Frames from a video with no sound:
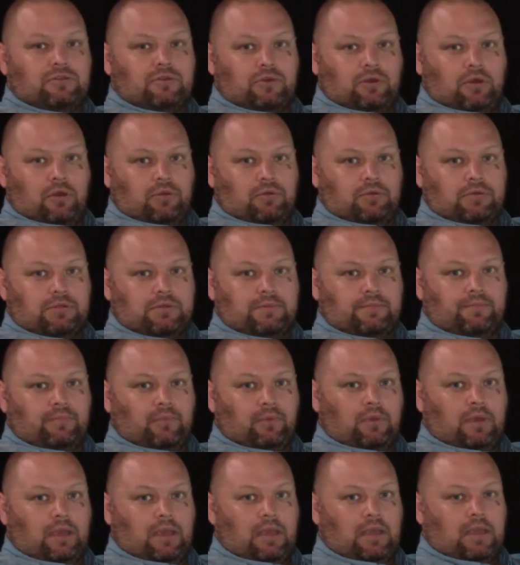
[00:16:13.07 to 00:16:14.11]
or notes,
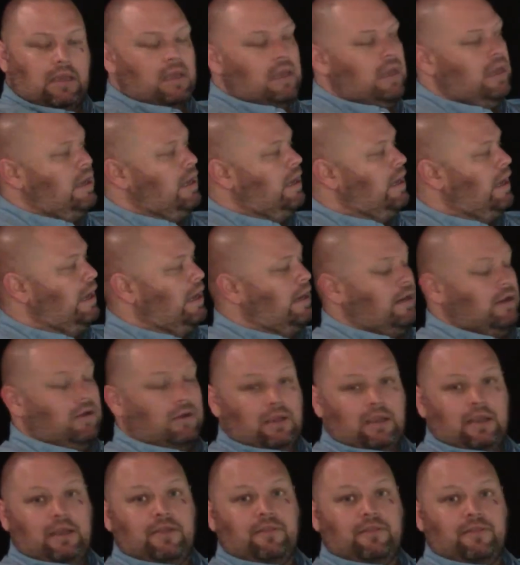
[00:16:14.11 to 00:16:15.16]
okay? And here
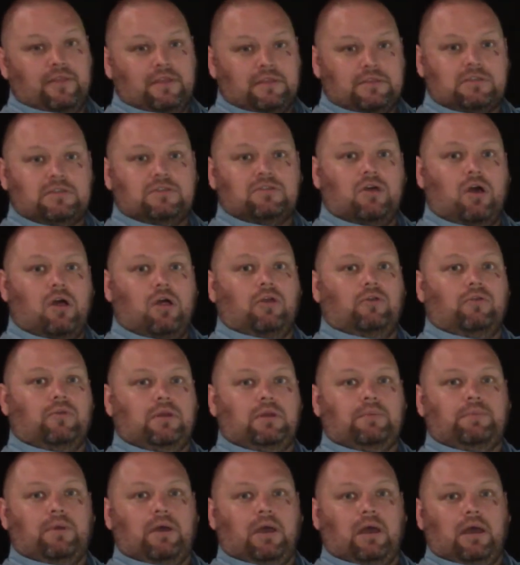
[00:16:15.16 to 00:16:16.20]
again, this is all agreed
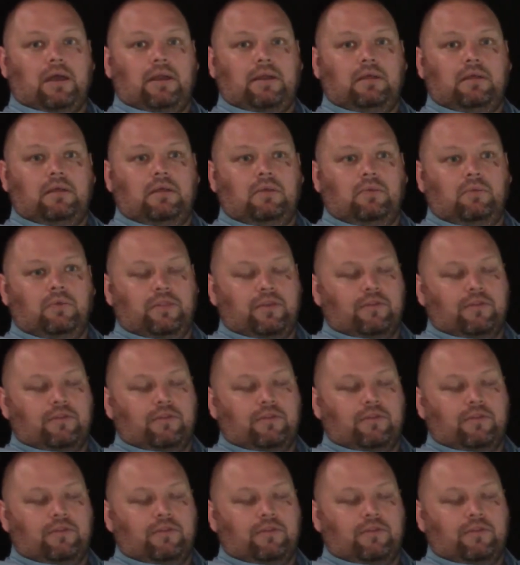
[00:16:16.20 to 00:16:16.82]
upon with